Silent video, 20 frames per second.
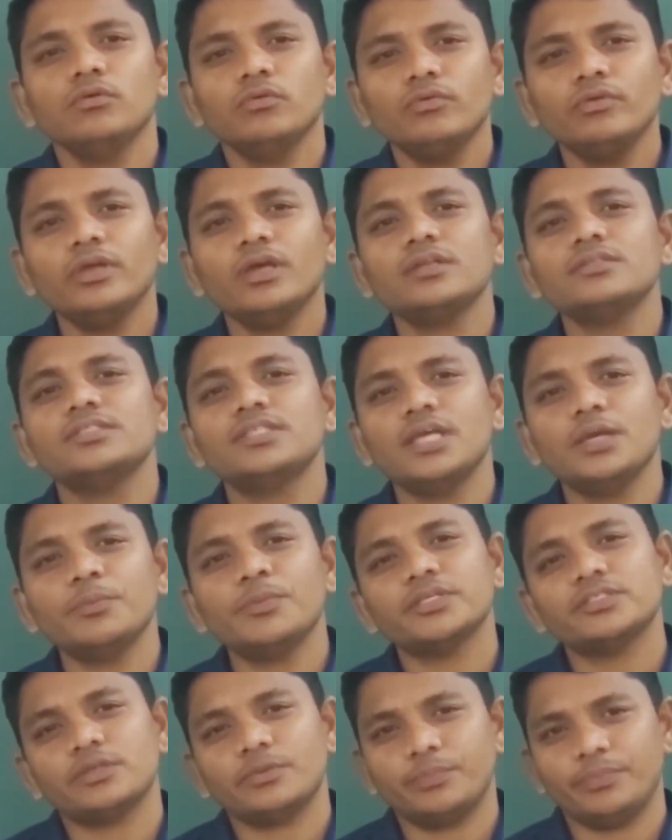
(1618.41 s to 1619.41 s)
we are
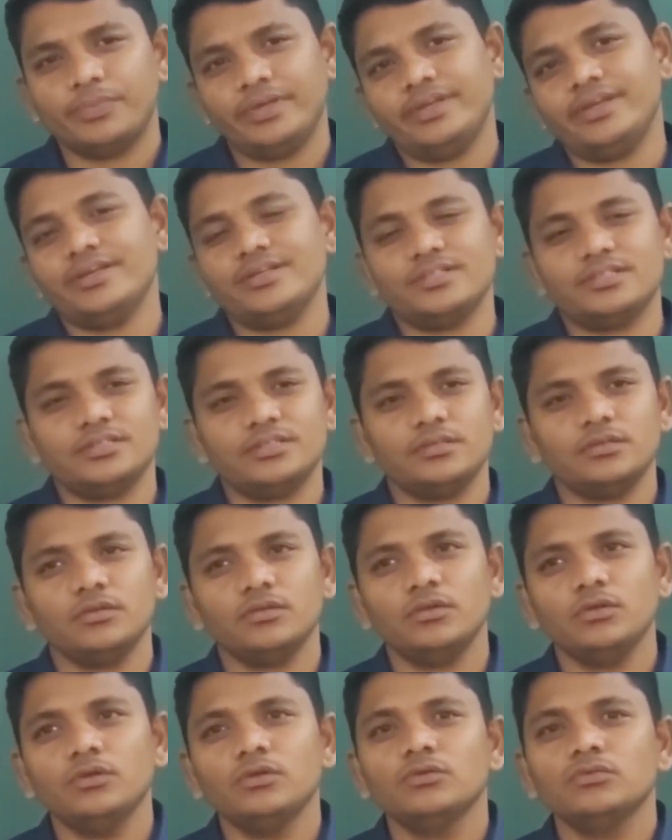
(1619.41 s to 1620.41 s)
same as our parents.
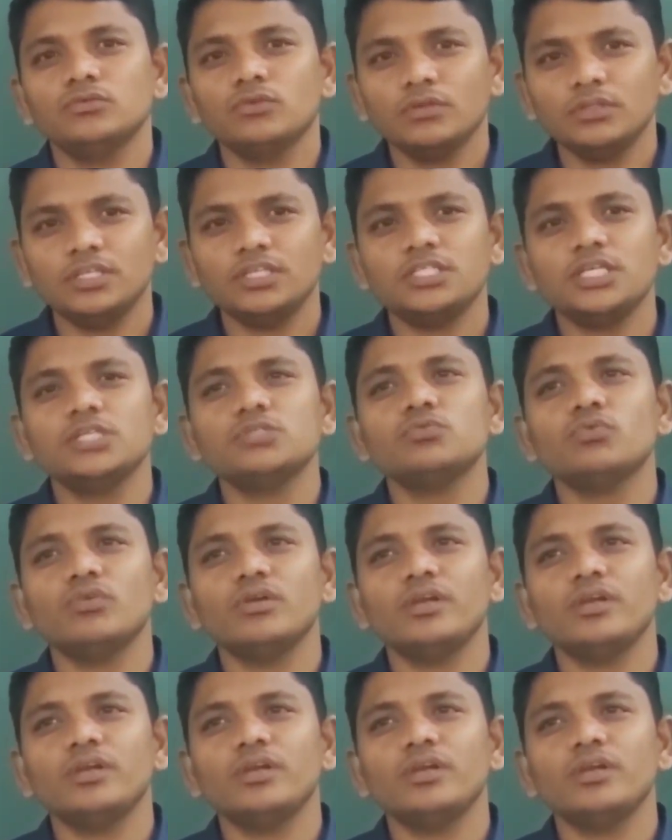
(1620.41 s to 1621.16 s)
So, this is